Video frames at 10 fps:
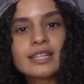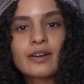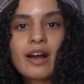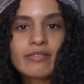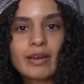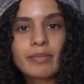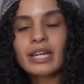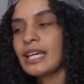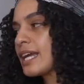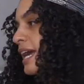I don't have that
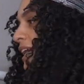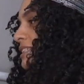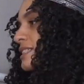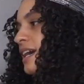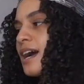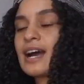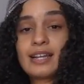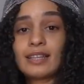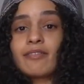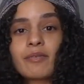many and I
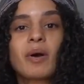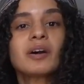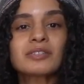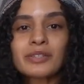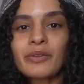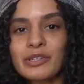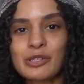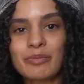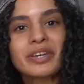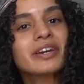love them all, so this
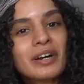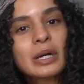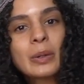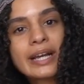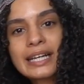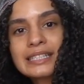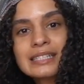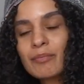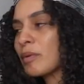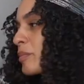should be a quick and simple